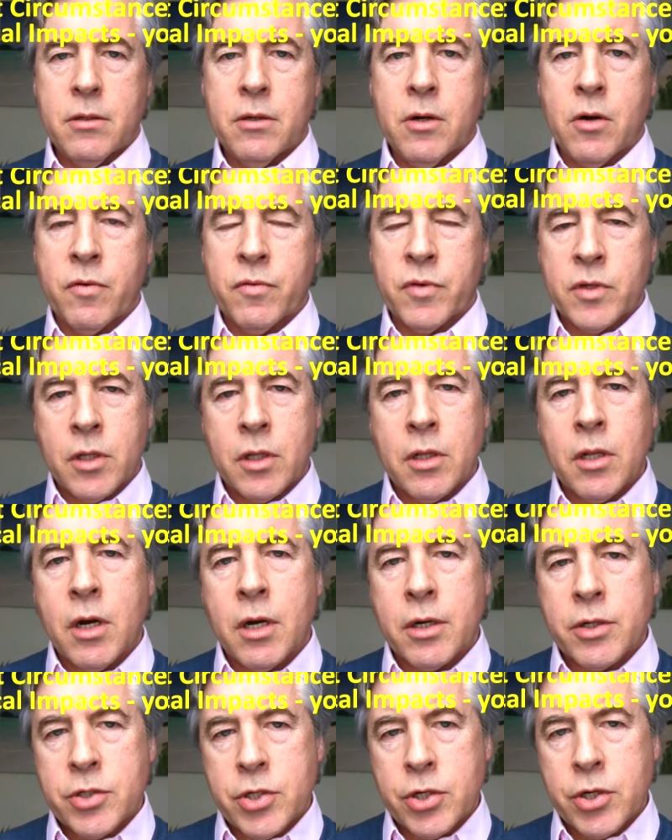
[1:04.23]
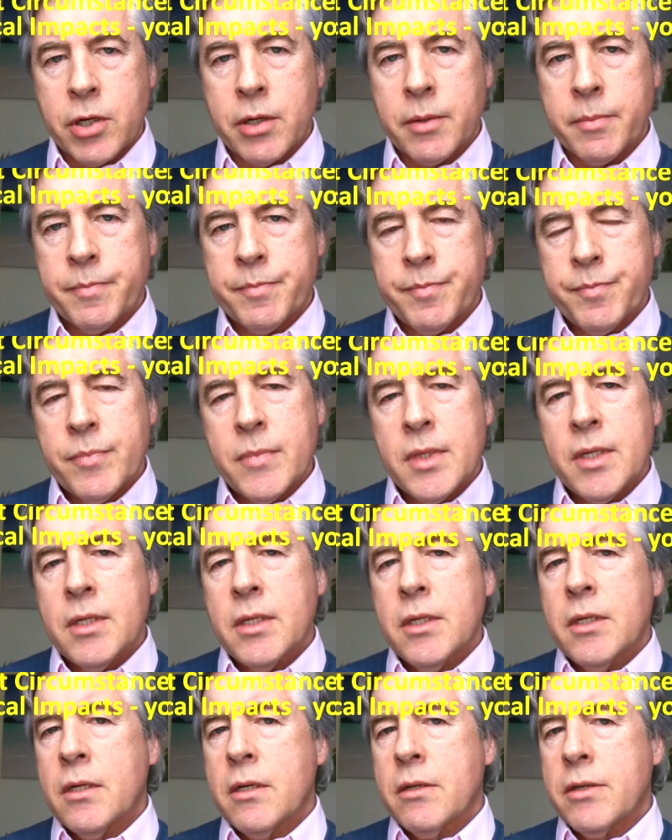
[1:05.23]
over the long term,
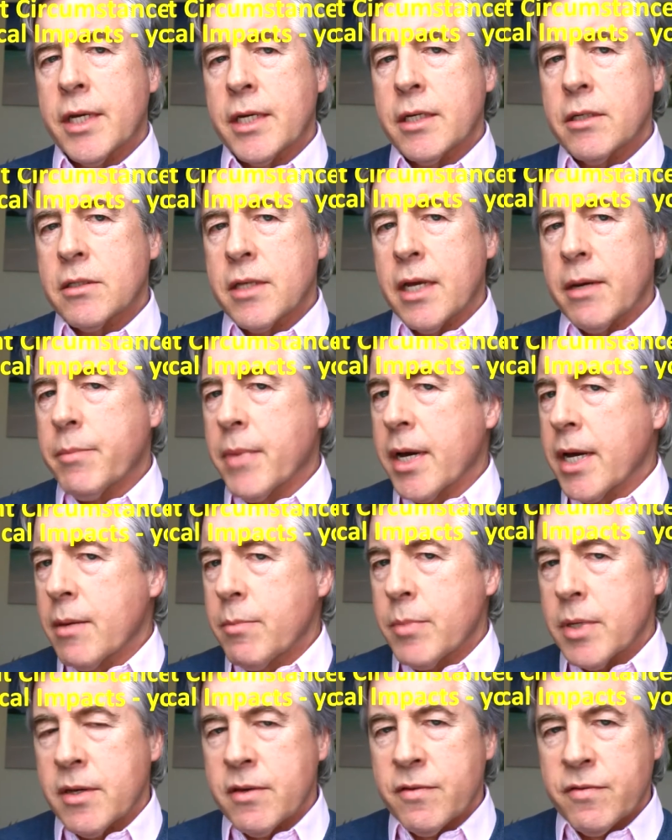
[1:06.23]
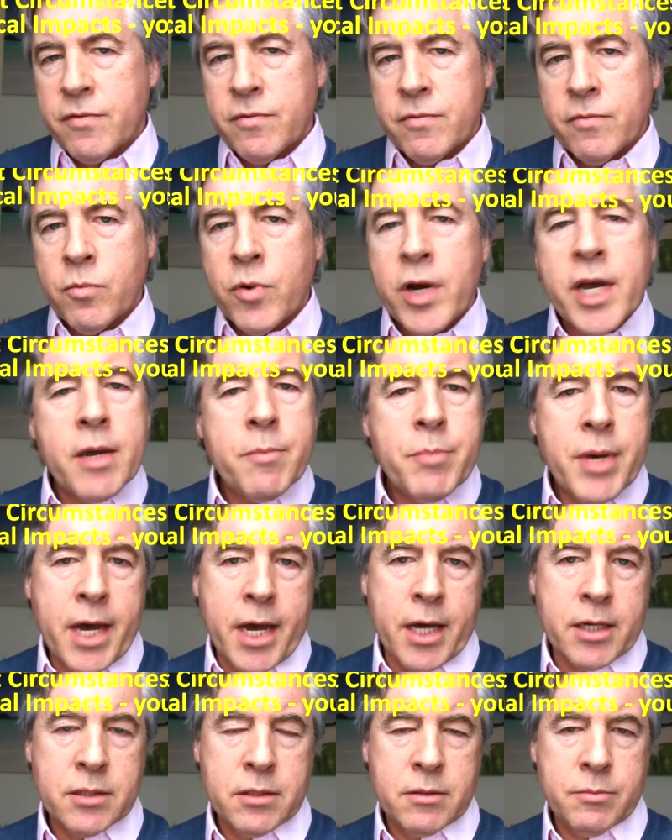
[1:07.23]
things that might be way
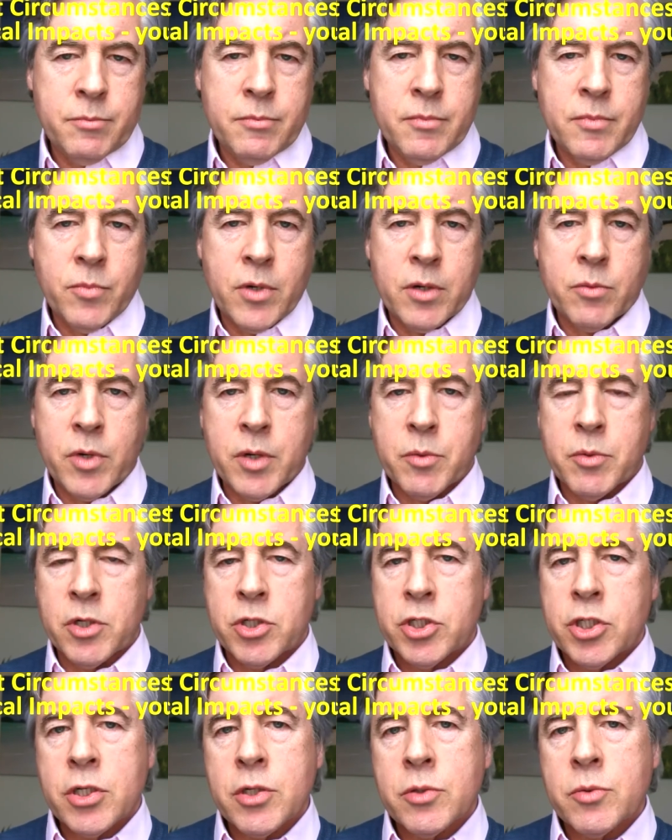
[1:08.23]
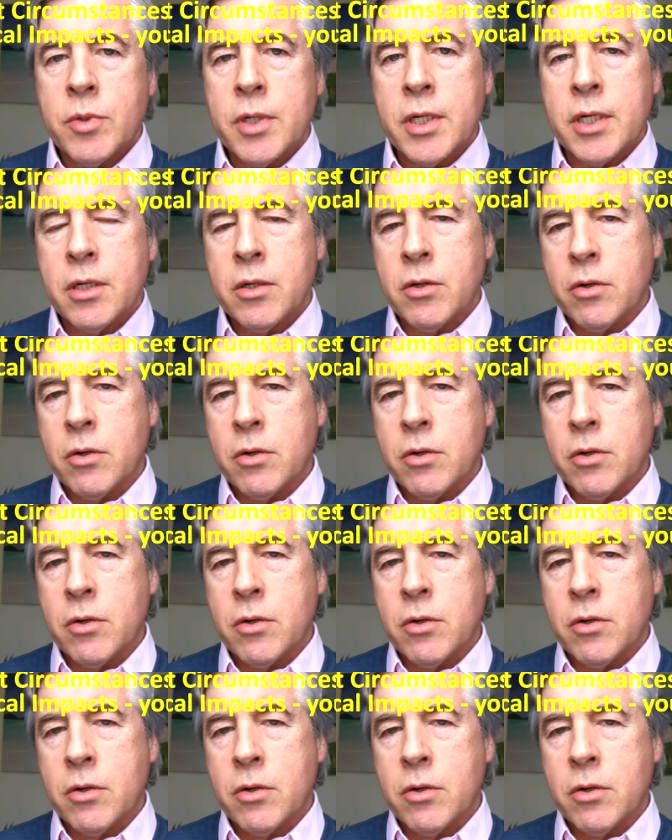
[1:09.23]
past when we were children,